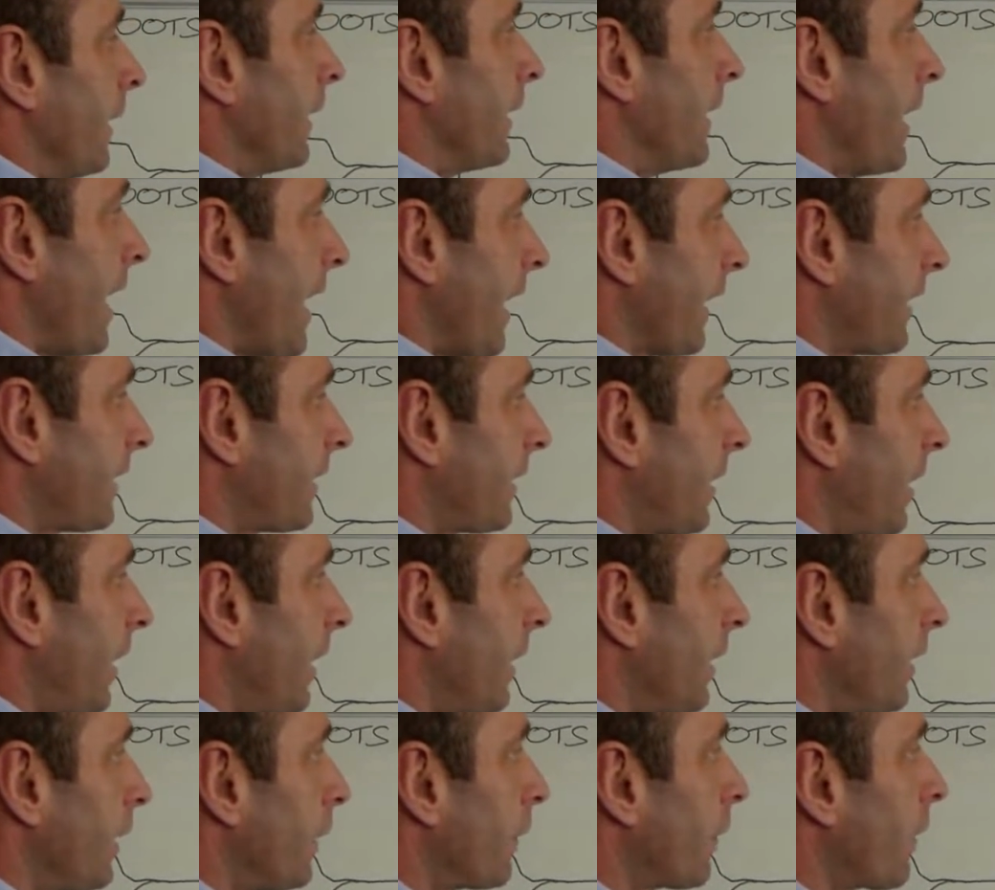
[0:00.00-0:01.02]
Next,
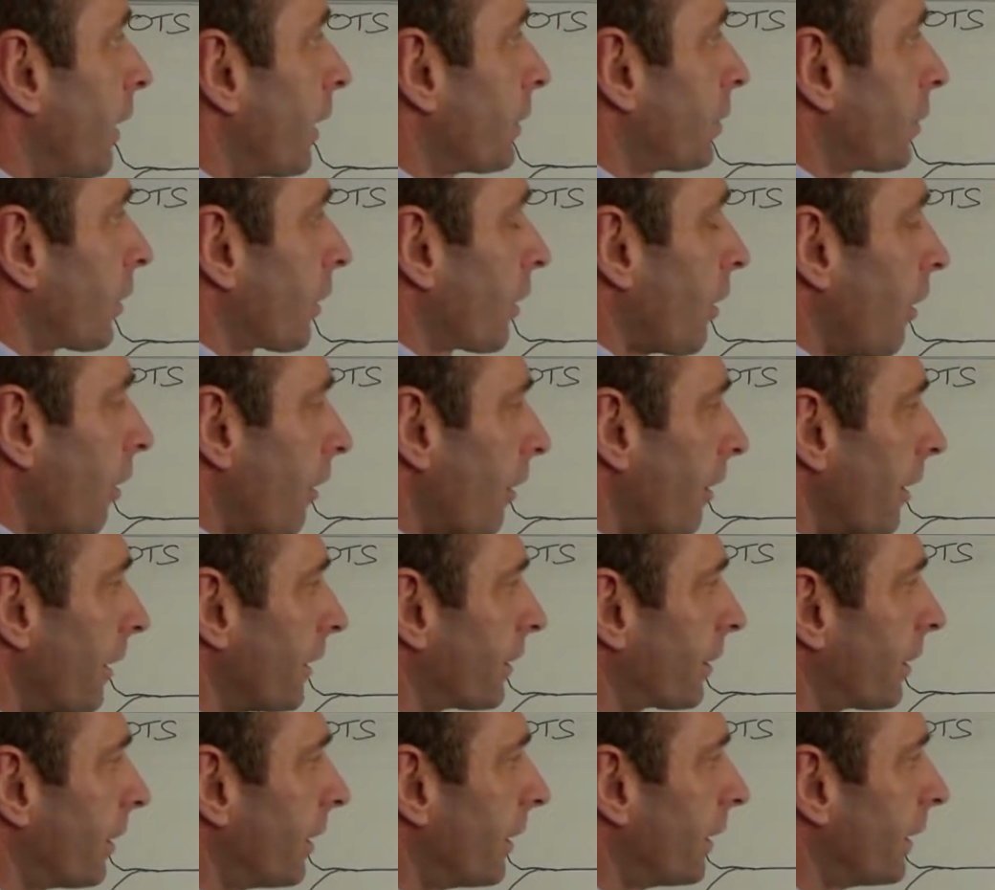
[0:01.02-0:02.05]
you've got your
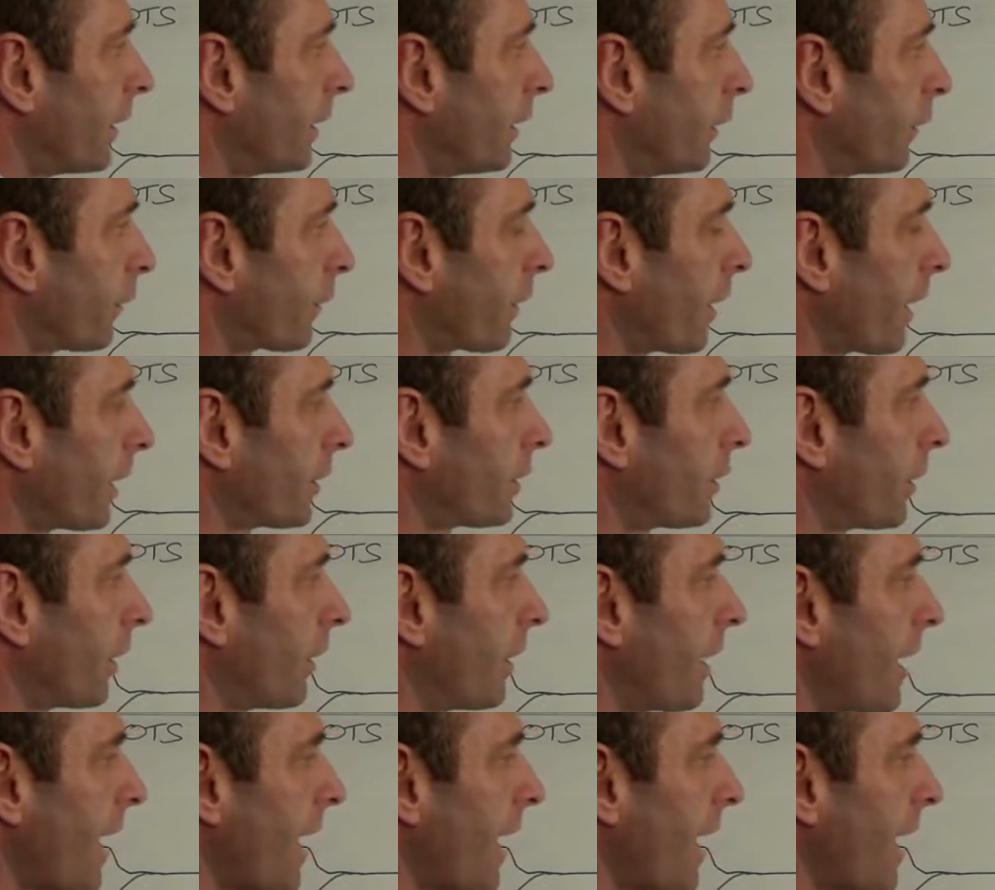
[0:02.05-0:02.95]
cords. You've got your